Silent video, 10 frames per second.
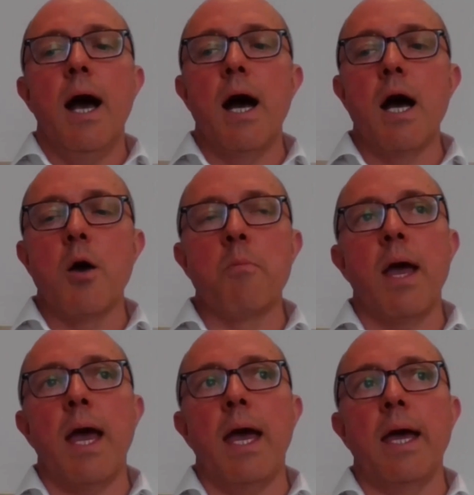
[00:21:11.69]

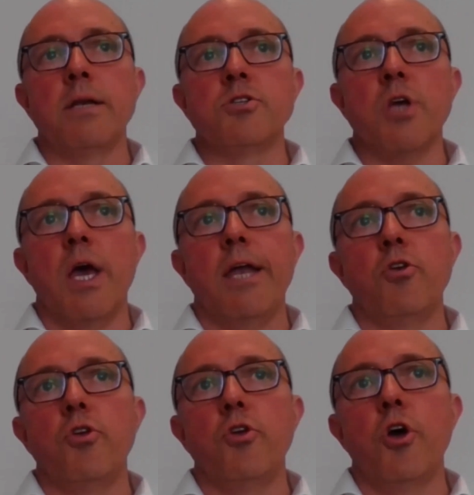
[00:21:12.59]
And
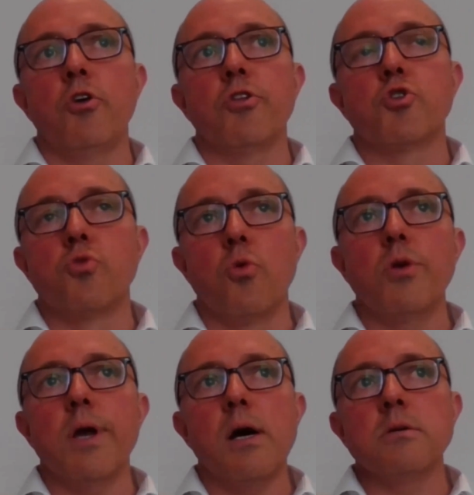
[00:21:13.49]
the
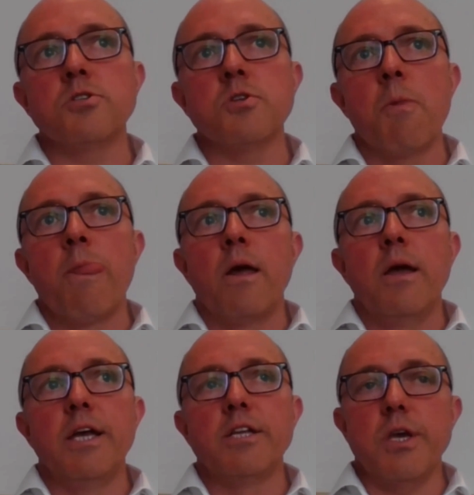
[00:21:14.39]
drawdowns,
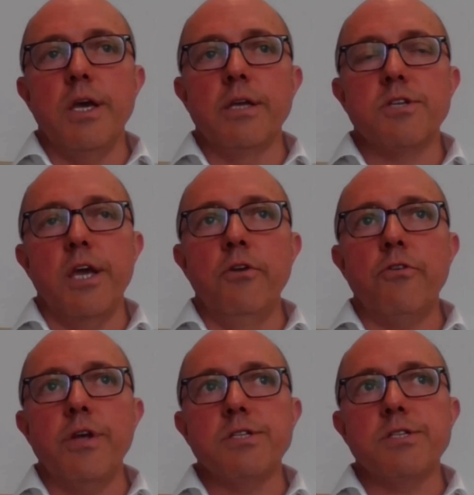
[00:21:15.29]
it's
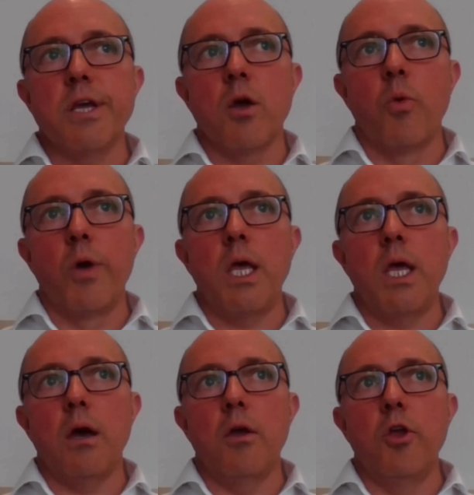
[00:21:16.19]
interesting.
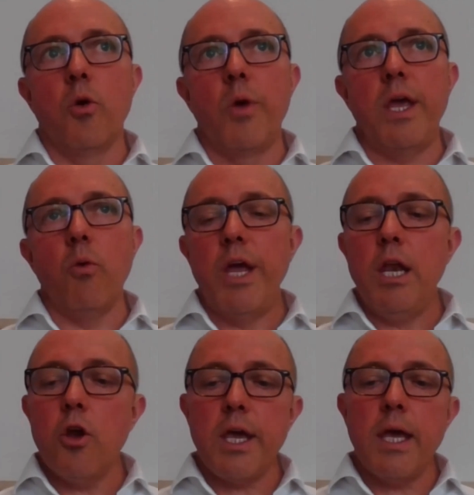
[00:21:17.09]

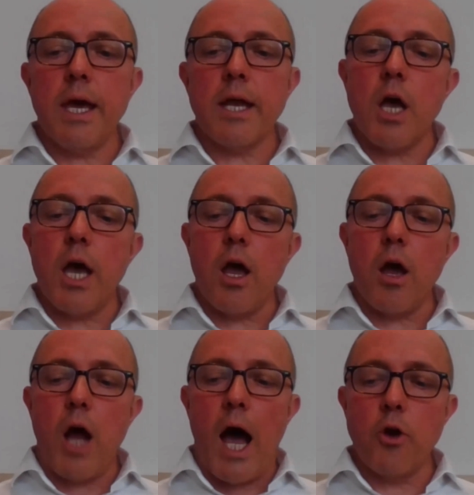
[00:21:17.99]
We're looking at
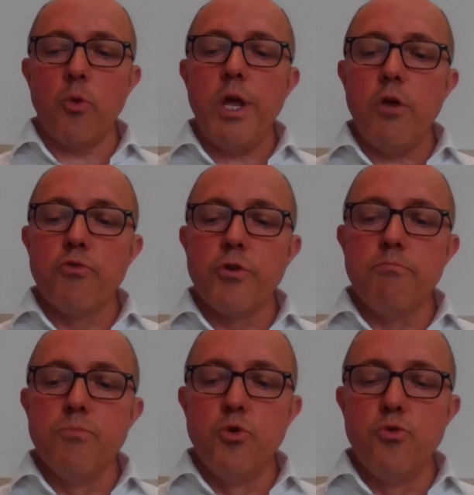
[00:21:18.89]
how do we
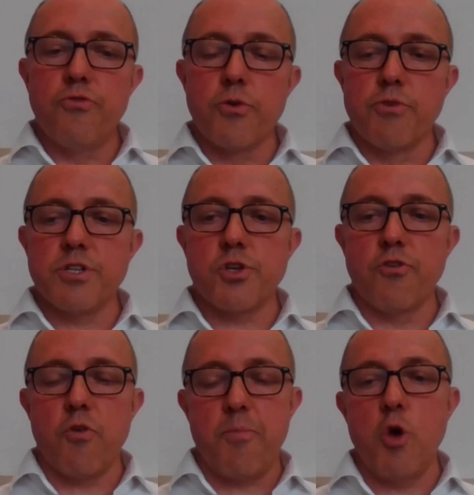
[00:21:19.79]
remove the risk
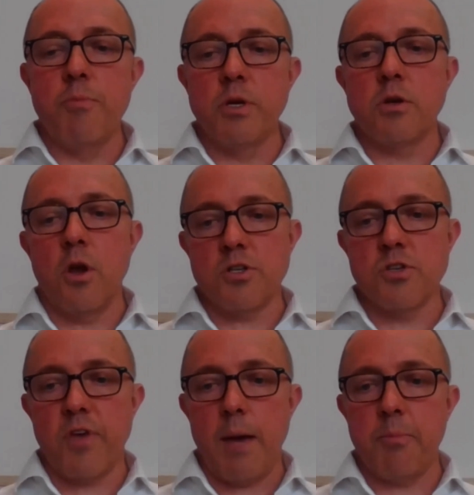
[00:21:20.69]
of a permanent loss
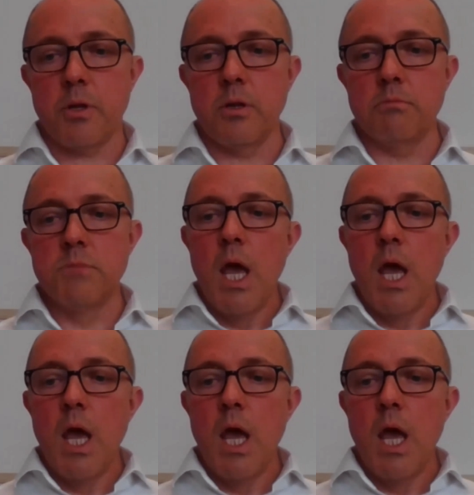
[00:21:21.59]
of capital.